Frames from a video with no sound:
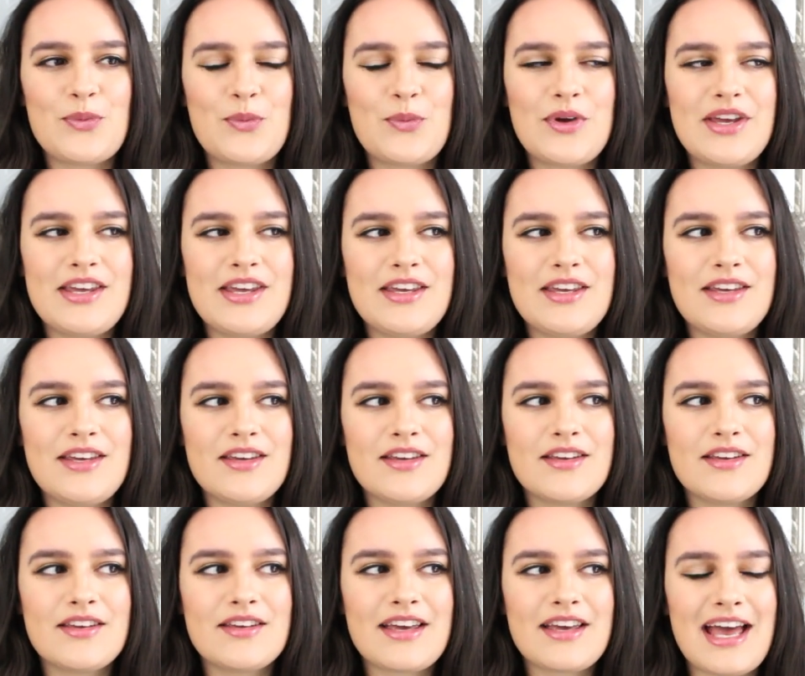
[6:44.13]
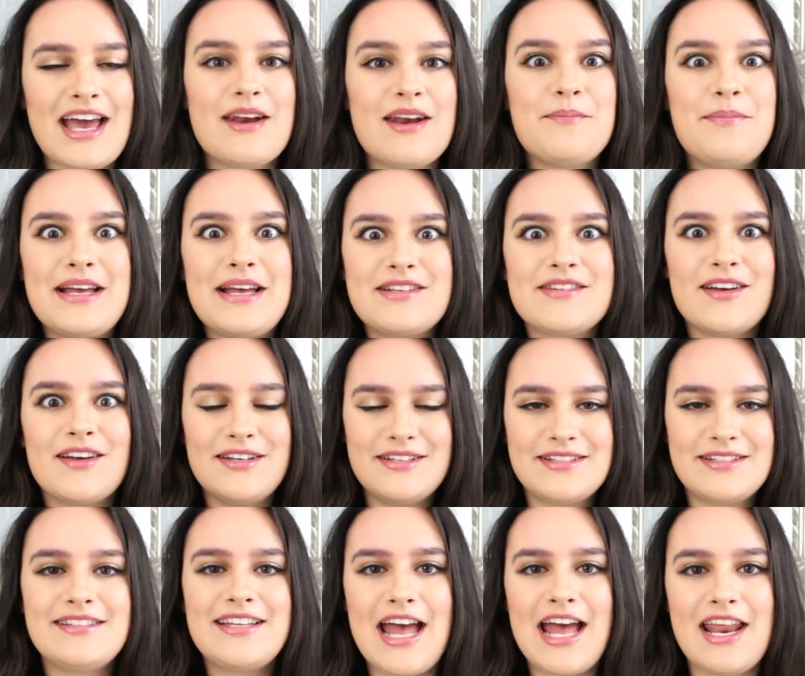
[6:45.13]
we had a better
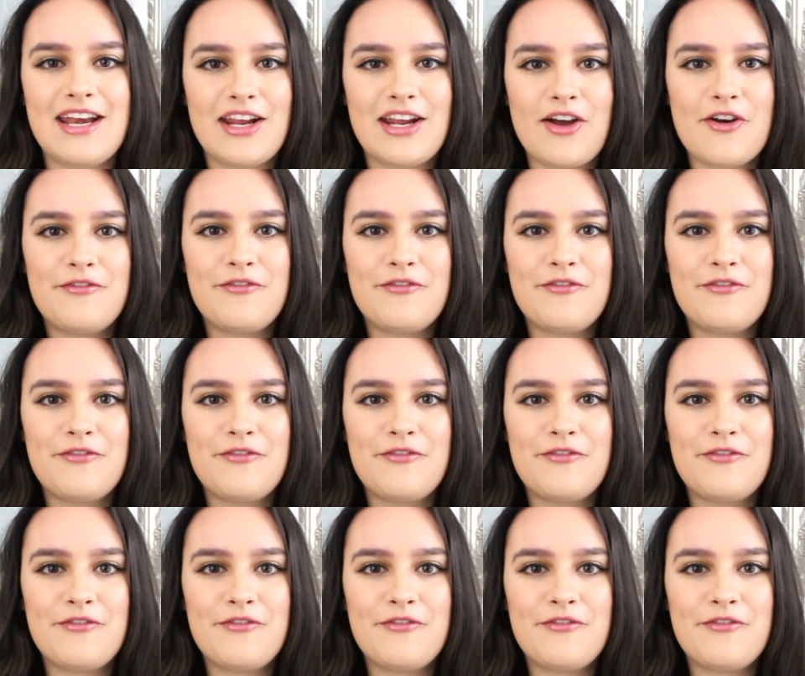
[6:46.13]
understanding